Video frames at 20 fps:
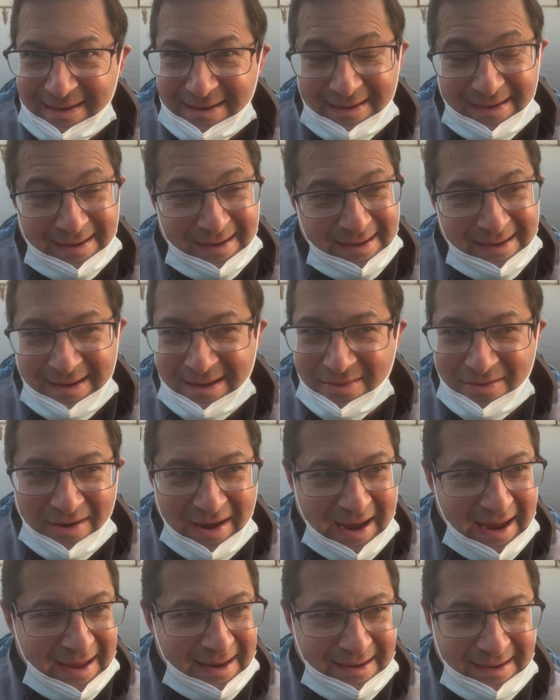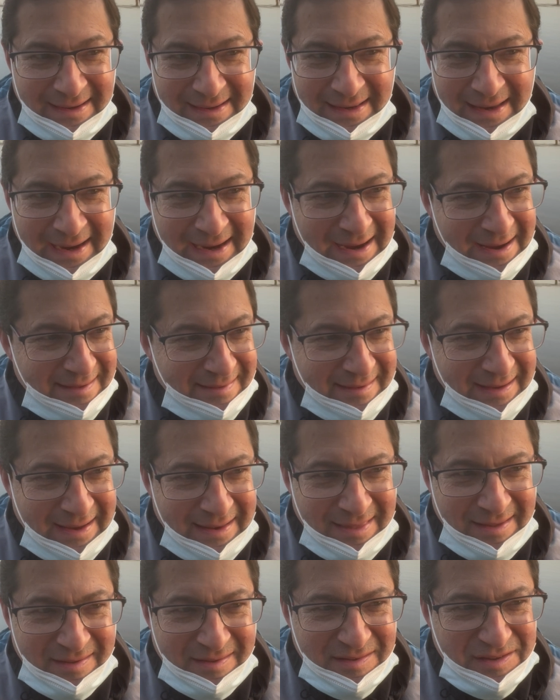On the other hand, like I
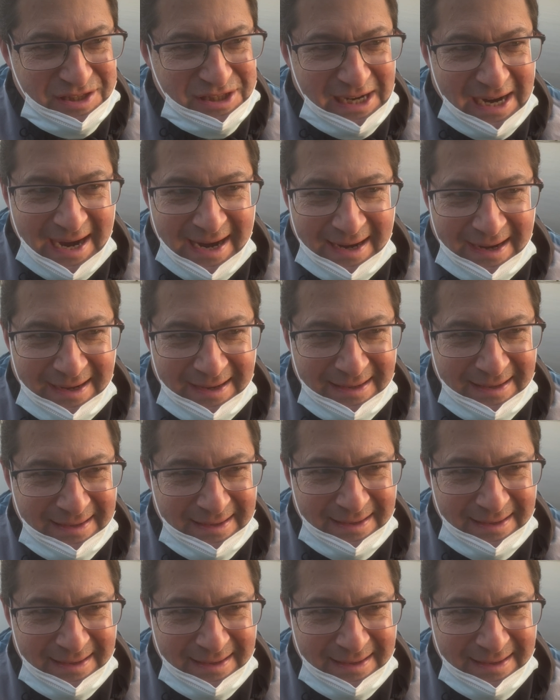said, this is China.